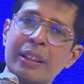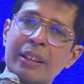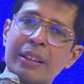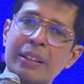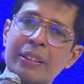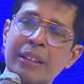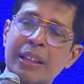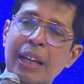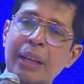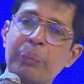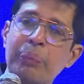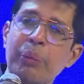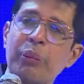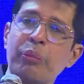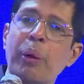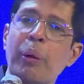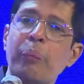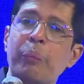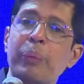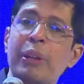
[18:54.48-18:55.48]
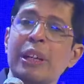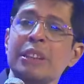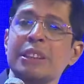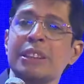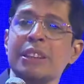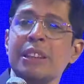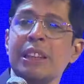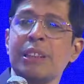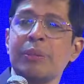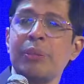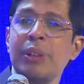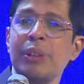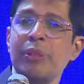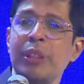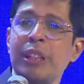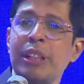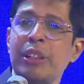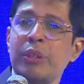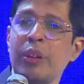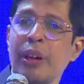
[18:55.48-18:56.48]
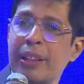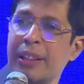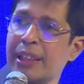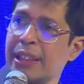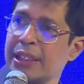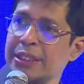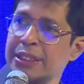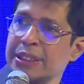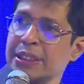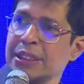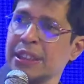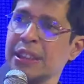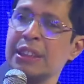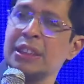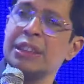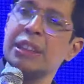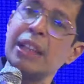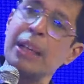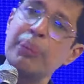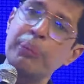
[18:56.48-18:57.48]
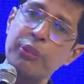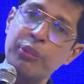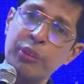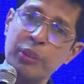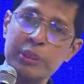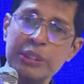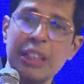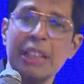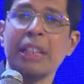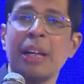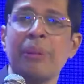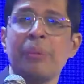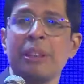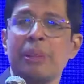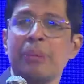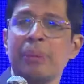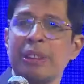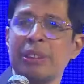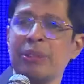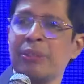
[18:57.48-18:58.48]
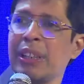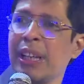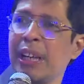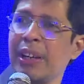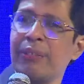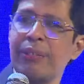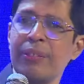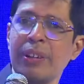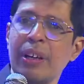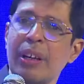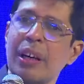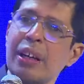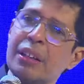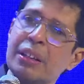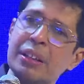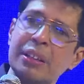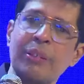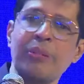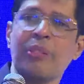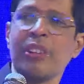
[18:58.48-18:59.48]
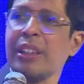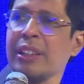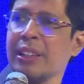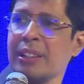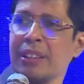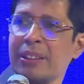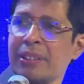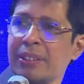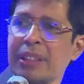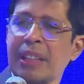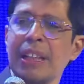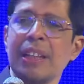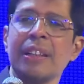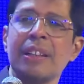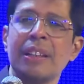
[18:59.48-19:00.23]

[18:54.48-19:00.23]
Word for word: the type of population that we need to address, the type of social commitments we have are different. Okay,